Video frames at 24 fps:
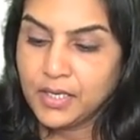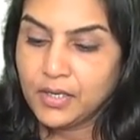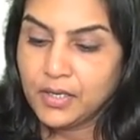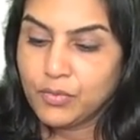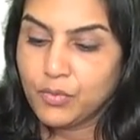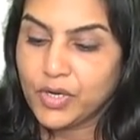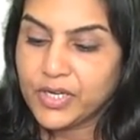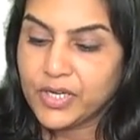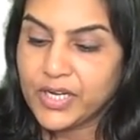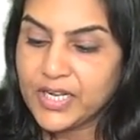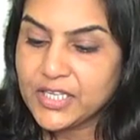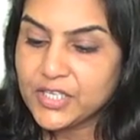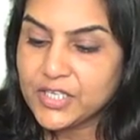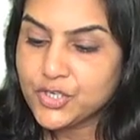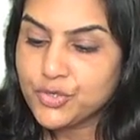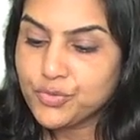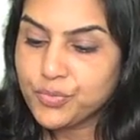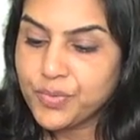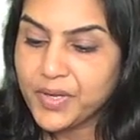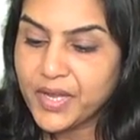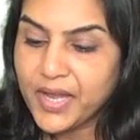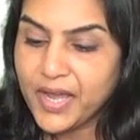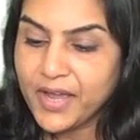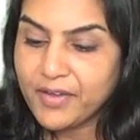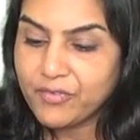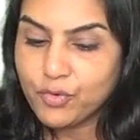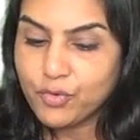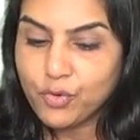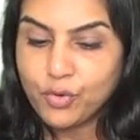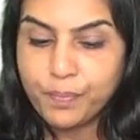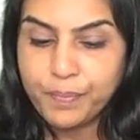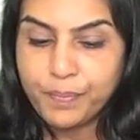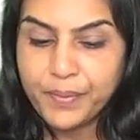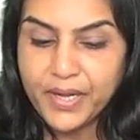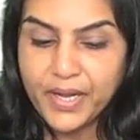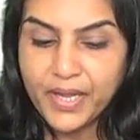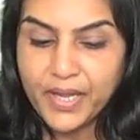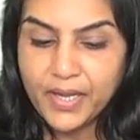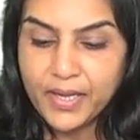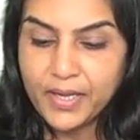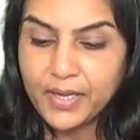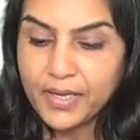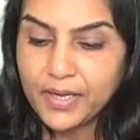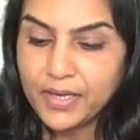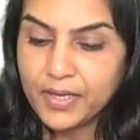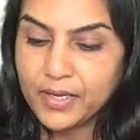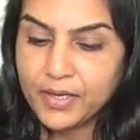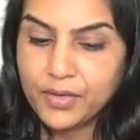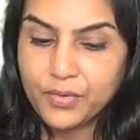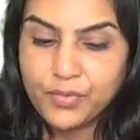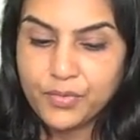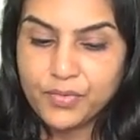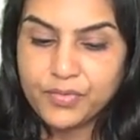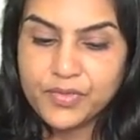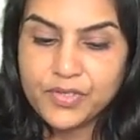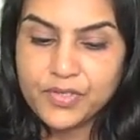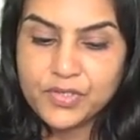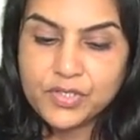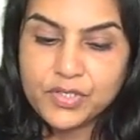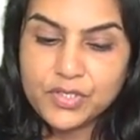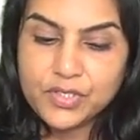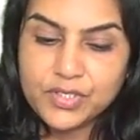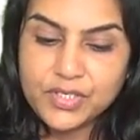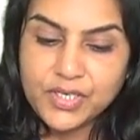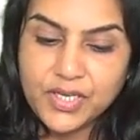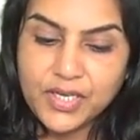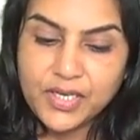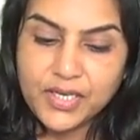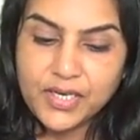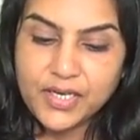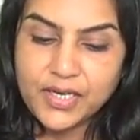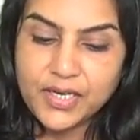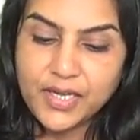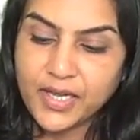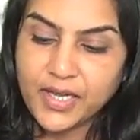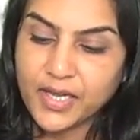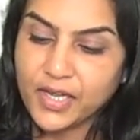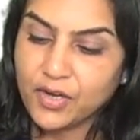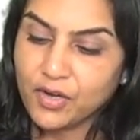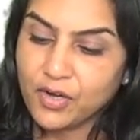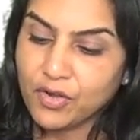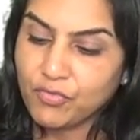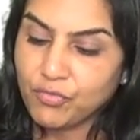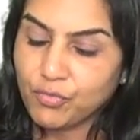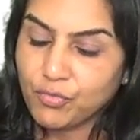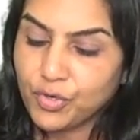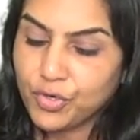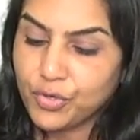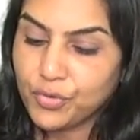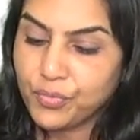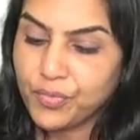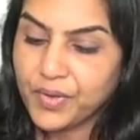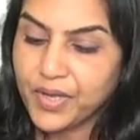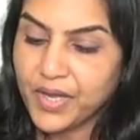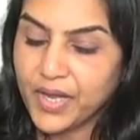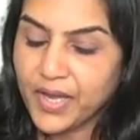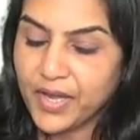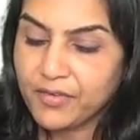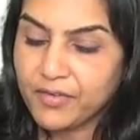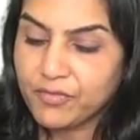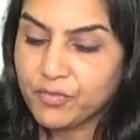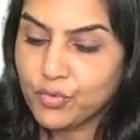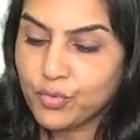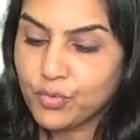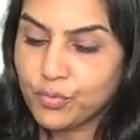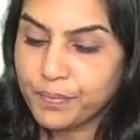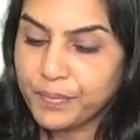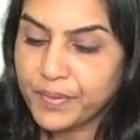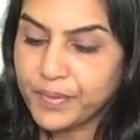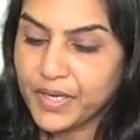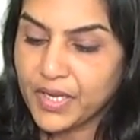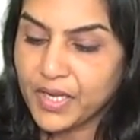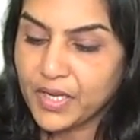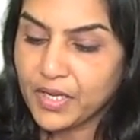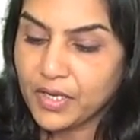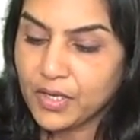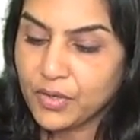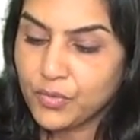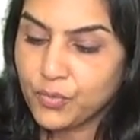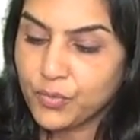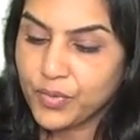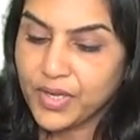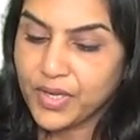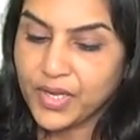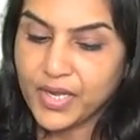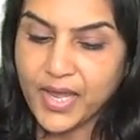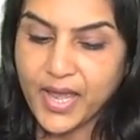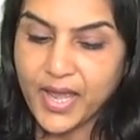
What else do we have opening? This is taken care of. What do we have opening? We